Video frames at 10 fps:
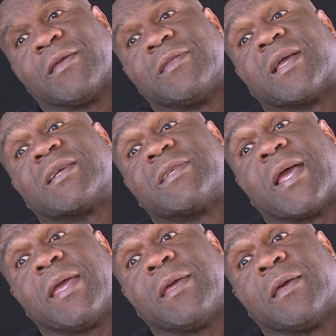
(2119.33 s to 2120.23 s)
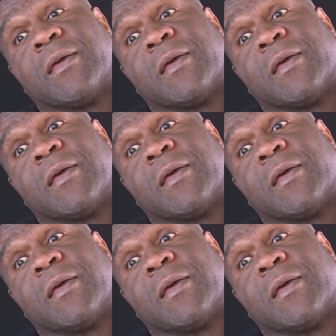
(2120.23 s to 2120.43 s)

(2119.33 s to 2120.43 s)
Next day,